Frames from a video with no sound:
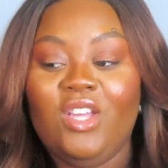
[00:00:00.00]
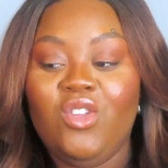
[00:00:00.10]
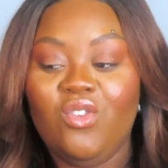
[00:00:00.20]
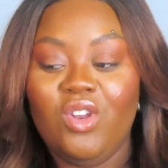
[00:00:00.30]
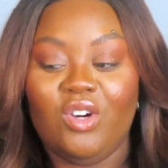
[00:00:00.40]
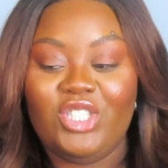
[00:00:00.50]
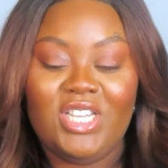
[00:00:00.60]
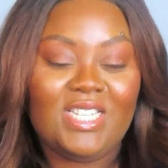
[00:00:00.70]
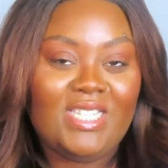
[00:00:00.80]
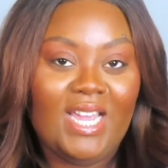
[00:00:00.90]
you know,
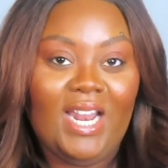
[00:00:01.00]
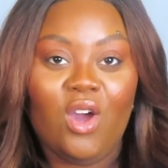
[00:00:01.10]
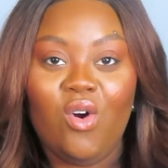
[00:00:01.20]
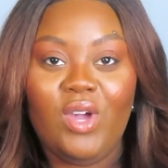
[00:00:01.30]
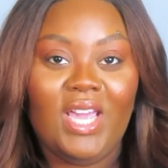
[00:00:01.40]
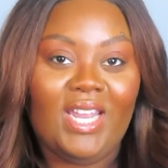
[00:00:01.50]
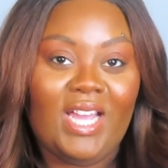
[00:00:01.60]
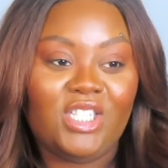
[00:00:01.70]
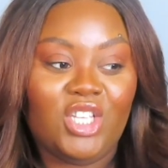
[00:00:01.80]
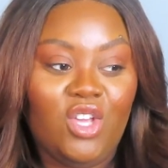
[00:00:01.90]
she'll say like, oh yeah,
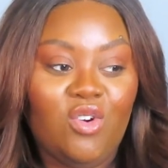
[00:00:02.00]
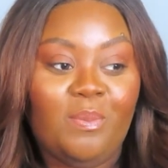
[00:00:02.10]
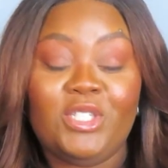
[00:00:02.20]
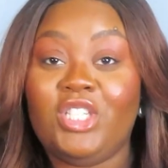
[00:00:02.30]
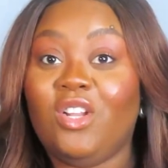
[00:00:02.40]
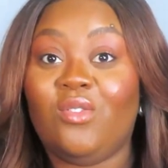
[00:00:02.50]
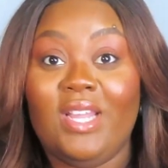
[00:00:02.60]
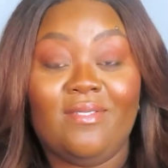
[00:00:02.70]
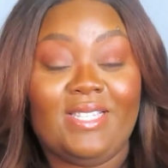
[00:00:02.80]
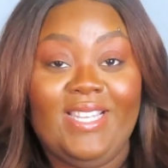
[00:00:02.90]
that's cute, but she don't
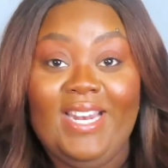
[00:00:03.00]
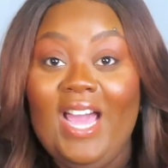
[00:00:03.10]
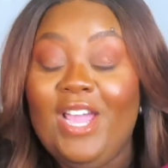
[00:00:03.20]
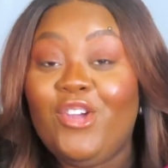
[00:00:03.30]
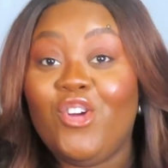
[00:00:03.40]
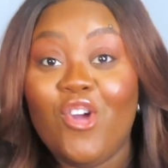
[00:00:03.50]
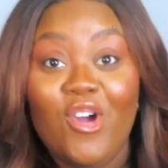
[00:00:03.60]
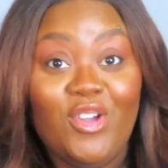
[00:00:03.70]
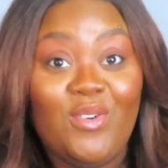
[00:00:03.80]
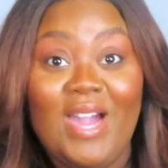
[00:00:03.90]
never say like,
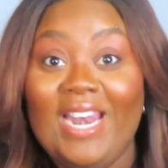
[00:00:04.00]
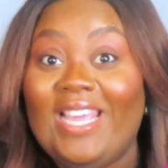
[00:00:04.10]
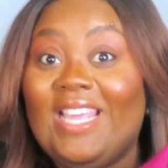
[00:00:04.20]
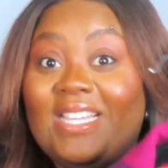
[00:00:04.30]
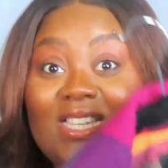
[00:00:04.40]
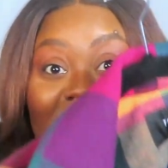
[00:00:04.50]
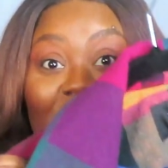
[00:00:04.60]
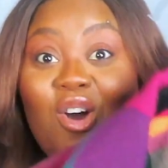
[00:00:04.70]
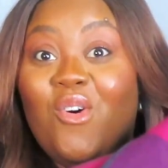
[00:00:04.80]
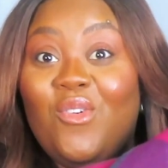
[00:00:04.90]
girl, you gotta get this
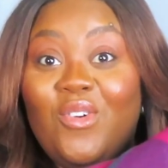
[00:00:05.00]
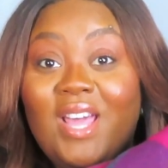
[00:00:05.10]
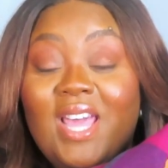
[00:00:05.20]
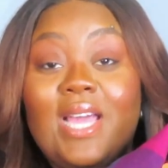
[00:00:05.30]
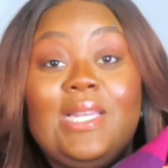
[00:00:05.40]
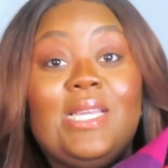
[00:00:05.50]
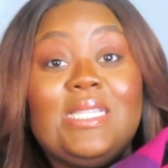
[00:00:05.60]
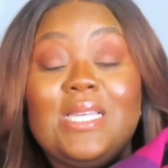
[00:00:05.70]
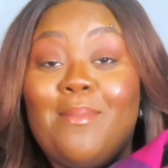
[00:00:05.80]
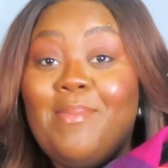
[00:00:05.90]
coat.
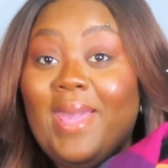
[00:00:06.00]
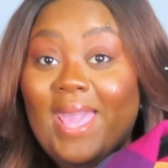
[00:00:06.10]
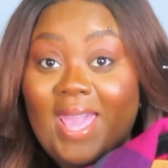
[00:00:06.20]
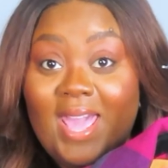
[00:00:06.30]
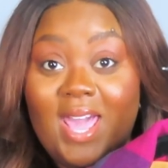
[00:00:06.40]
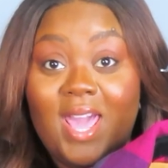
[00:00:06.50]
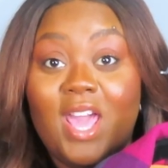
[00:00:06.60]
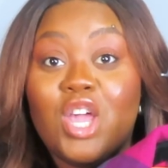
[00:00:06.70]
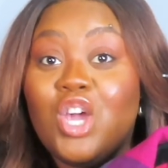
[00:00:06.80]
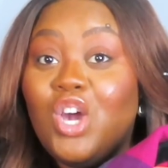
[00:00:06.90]
This a bad
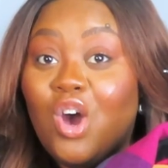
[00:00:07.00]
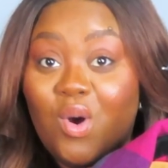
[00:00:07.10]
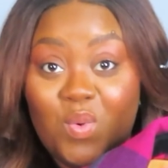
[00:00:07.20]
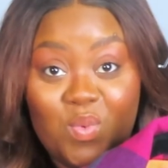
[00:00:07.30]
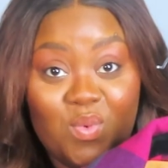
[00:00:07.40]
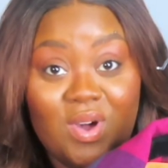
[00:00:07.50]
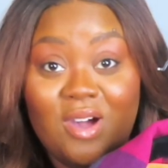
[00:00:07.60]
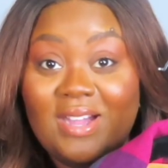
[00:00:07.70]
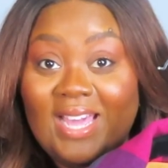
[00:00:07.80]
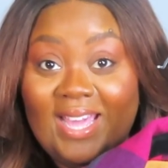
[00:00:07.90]
coat,
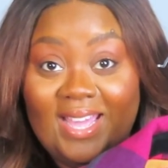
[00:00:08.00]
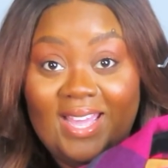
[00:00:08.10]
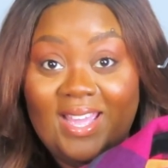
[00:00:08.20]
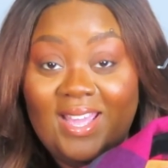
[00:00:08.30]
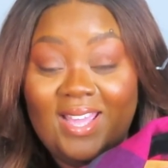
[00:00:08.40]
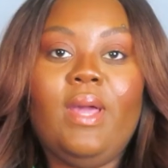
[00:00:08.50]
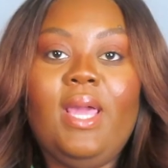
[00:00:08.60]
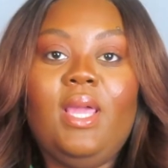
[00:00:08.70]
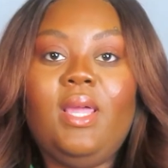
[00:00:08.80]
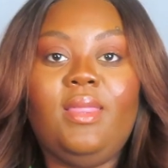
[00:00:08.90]
okay?
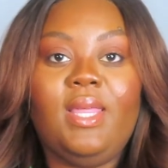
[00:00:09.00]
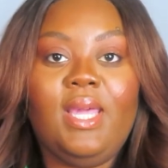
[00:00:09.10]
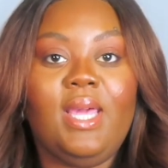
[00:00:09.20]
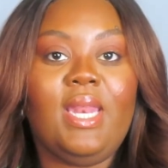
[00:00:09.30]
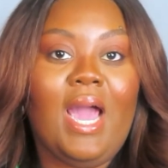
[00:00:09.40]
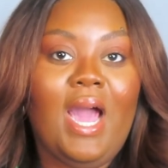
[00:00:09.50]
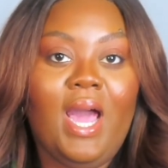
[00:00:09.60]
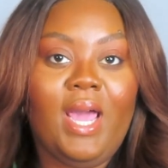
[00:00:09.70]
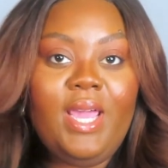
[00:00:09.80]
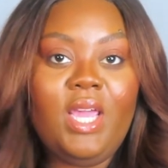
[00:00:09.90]
Okay, and then
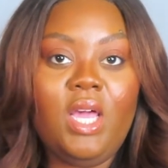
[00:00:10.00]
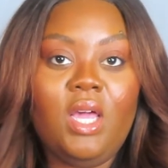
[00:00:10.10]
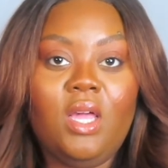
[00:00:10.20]
I